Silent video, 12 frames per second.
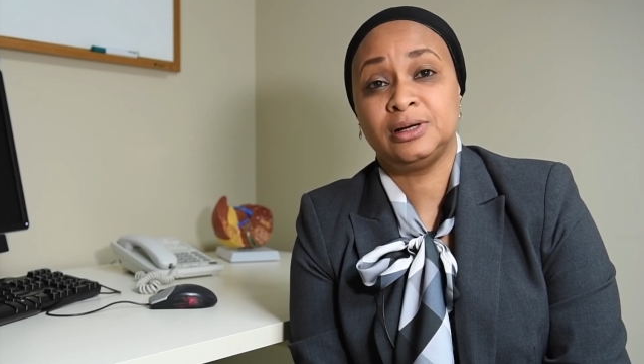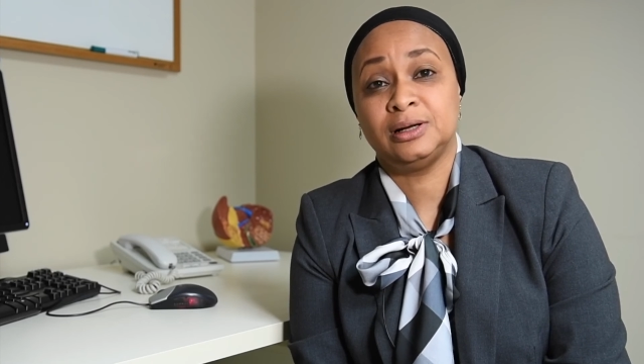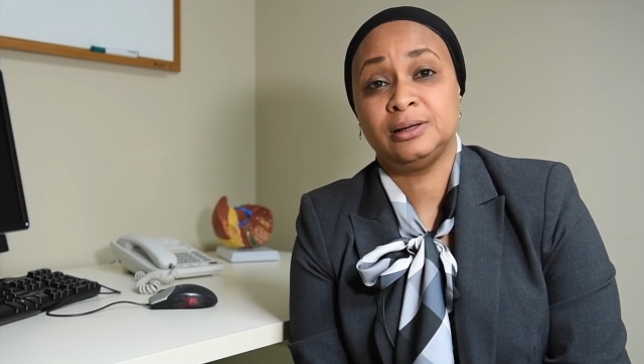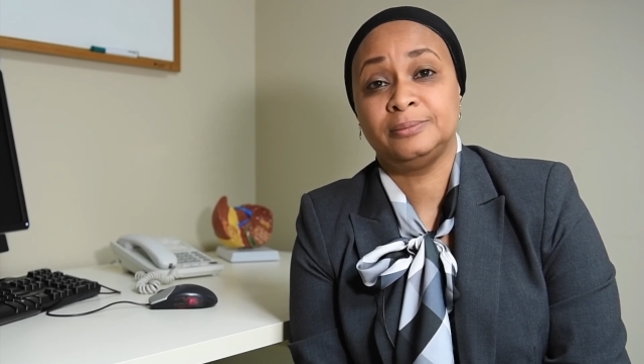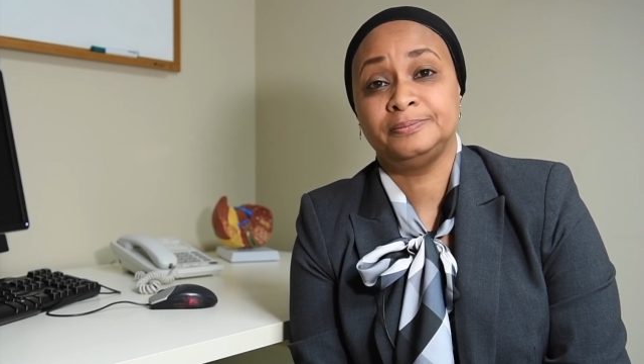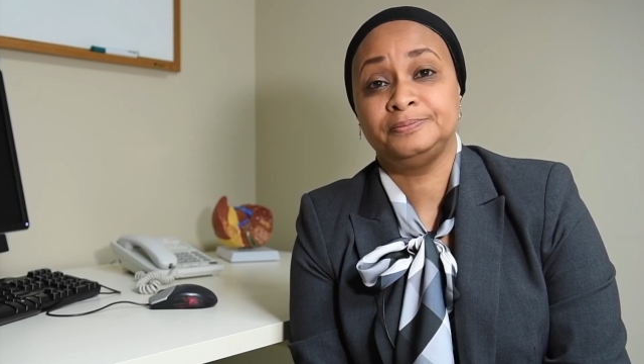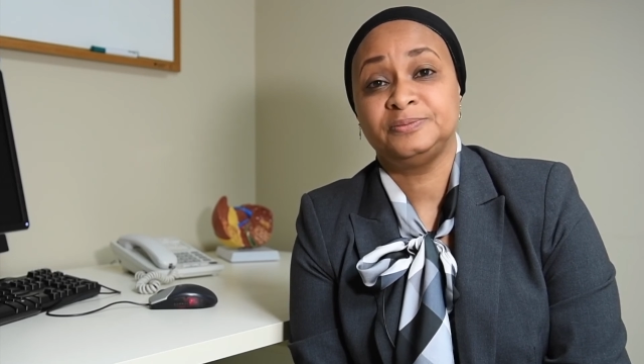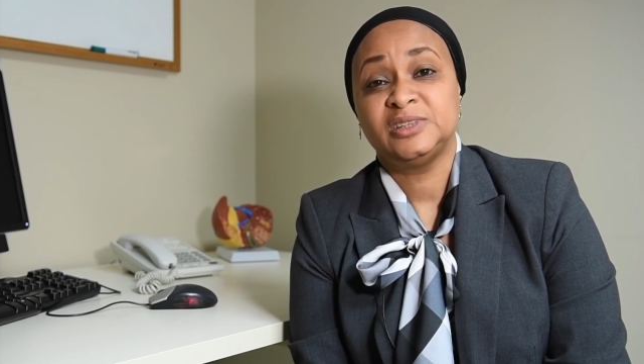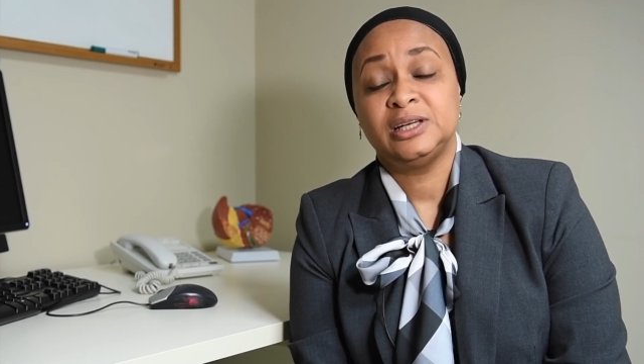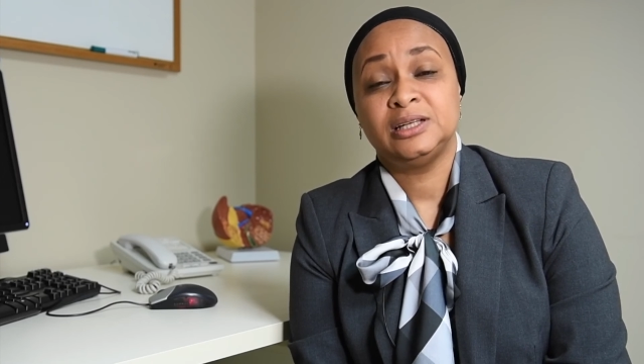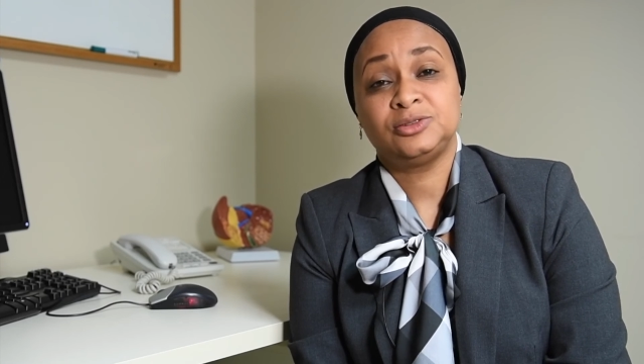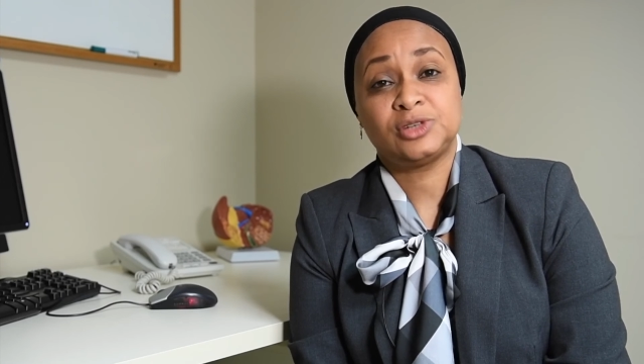um,
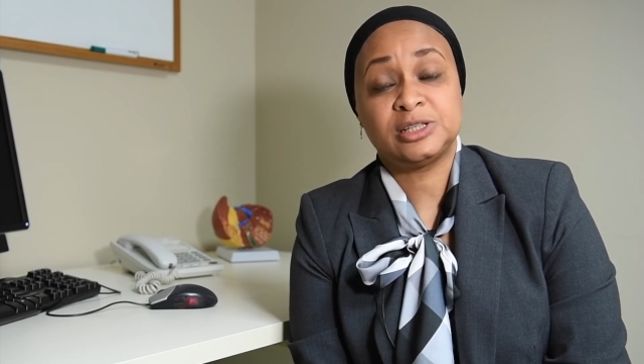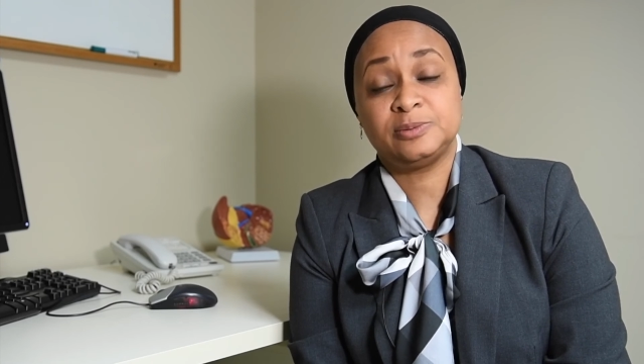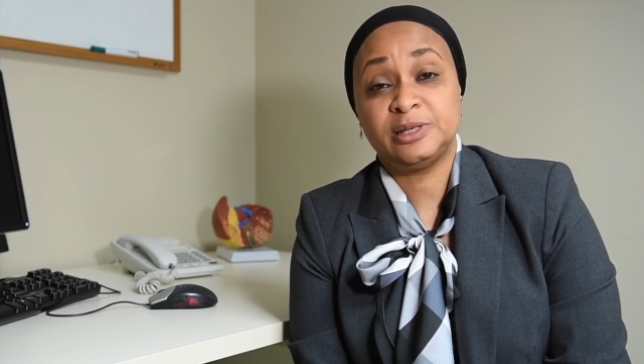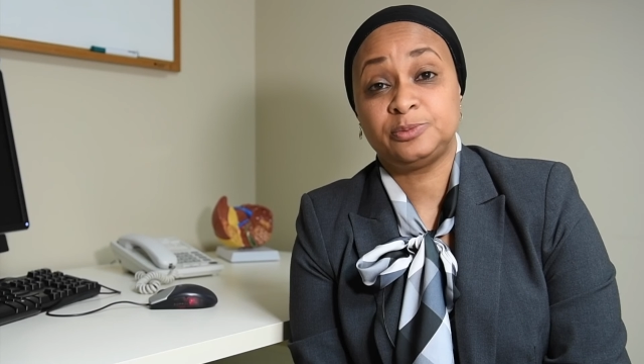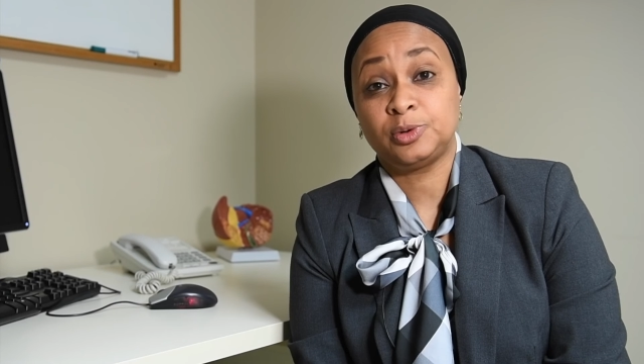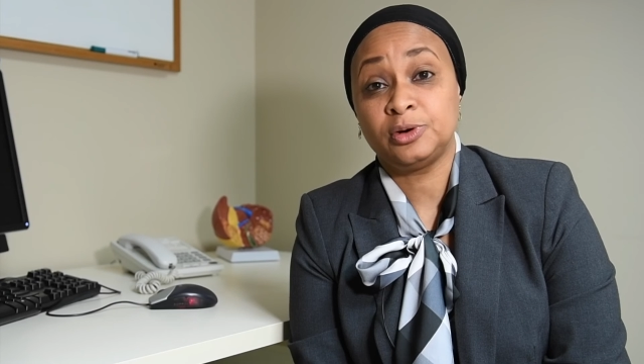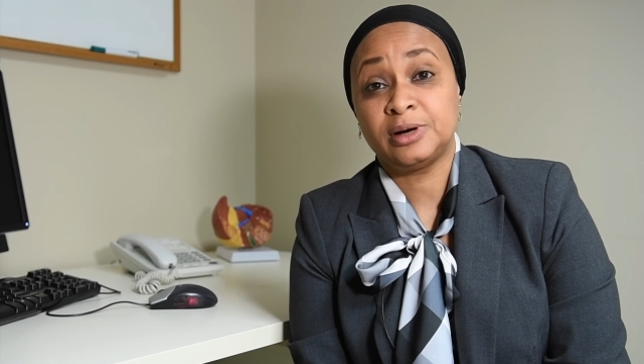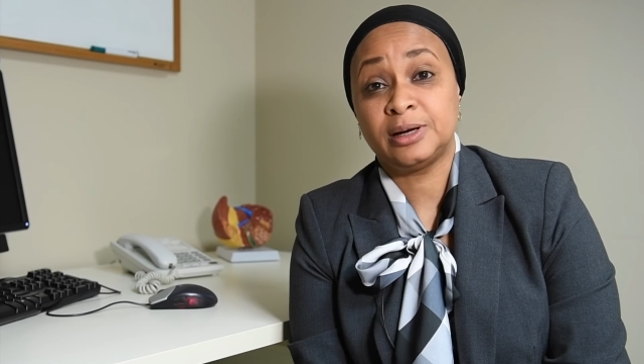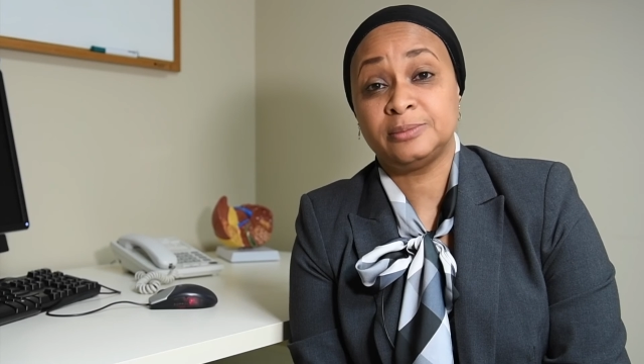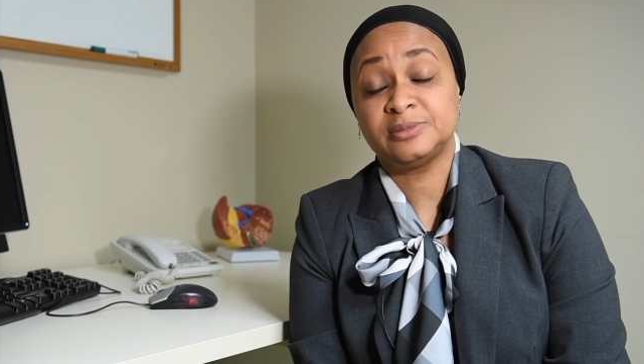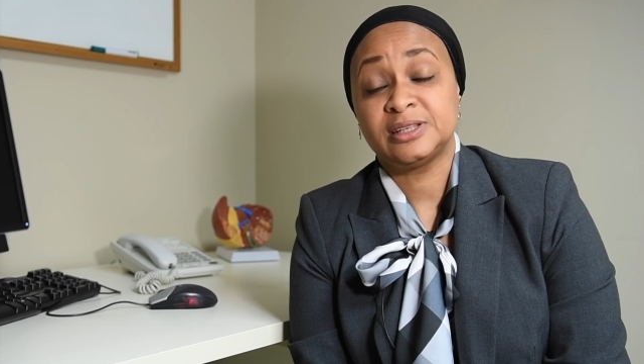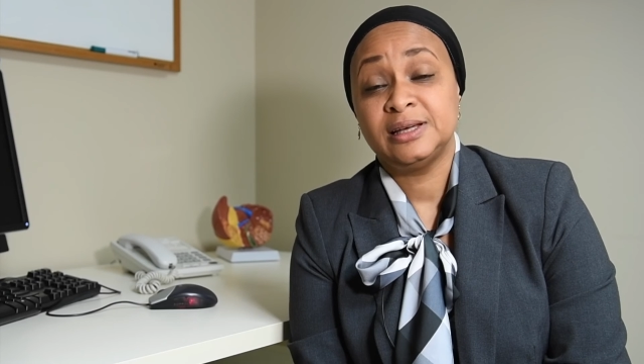transplant programs.